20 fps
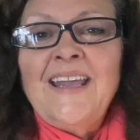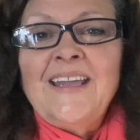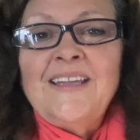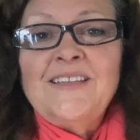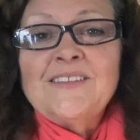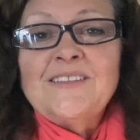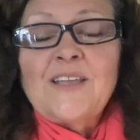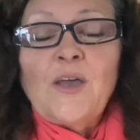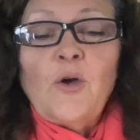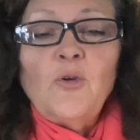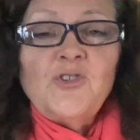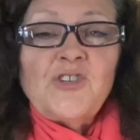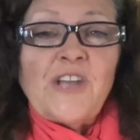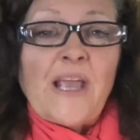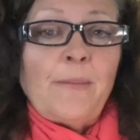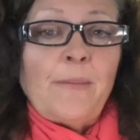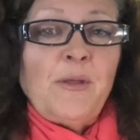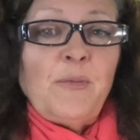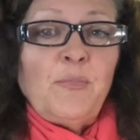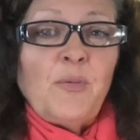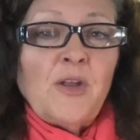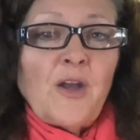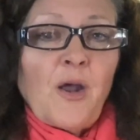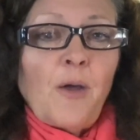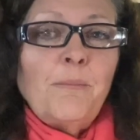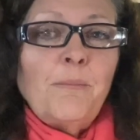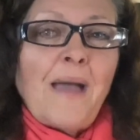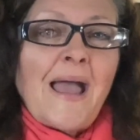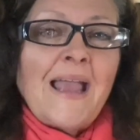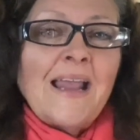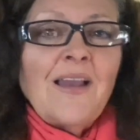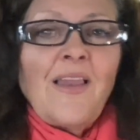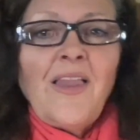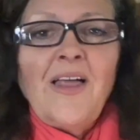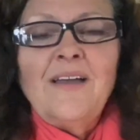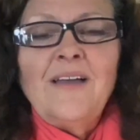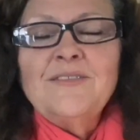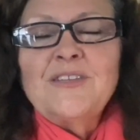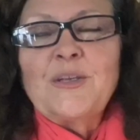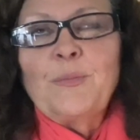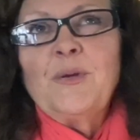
And so she had me put on my gloves.